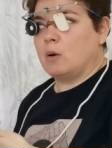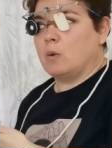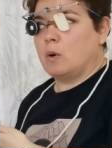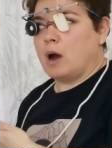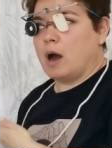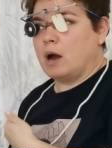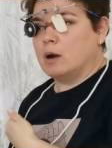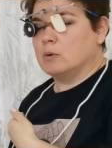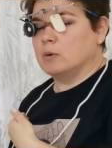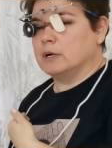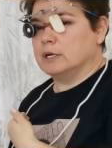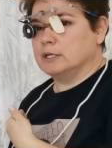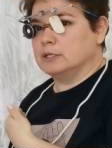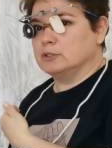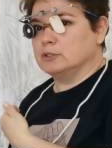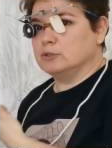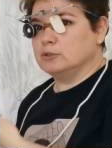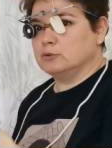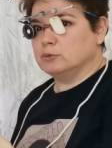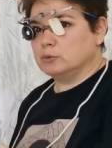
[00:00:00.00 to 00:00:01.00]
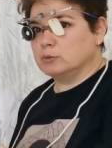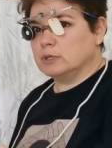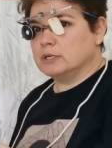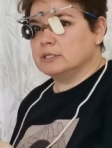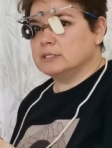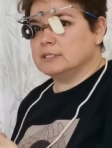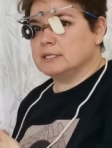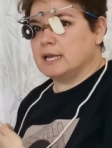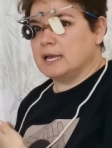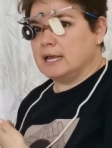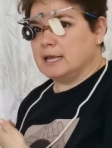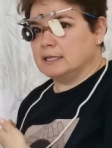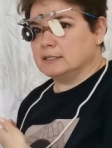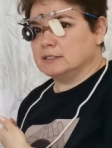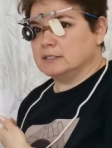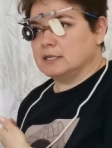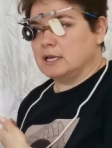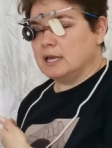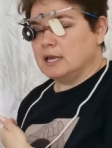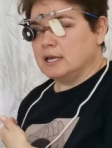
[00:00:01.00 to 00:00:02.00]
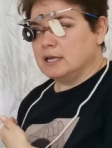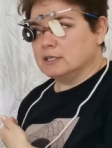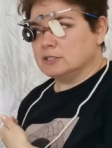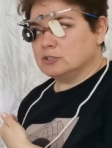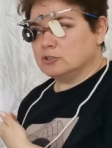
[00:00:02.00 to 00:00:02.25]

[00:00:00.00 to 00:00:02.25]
how our endurance and